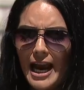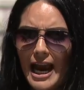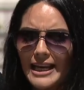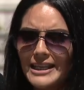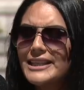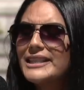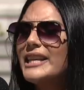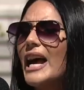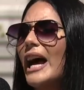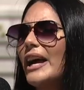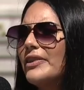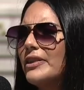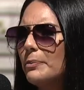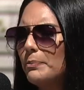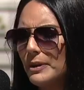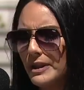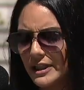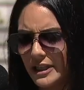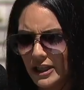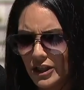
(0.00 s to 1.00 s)
and sign the
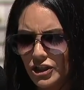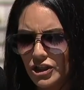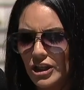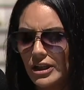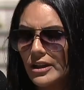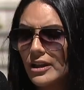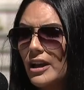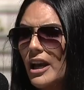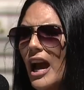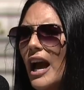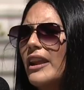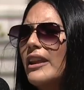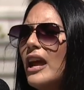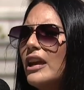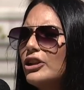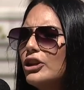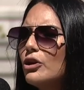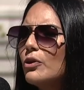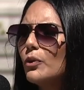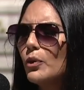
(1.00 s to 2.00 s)
petition. And
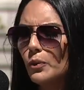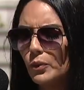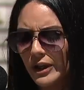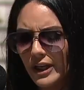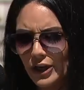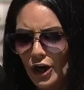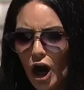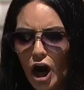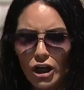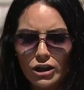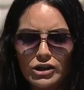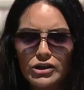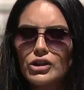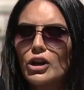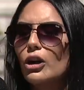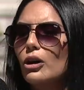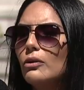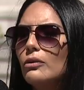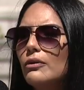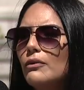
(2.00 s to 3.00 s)
you can
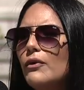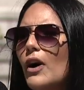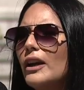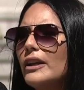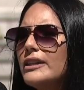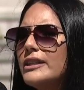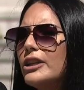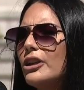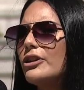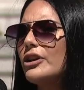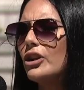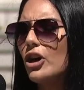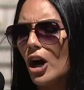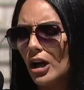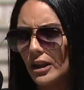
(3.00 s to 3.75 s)
also volunteer to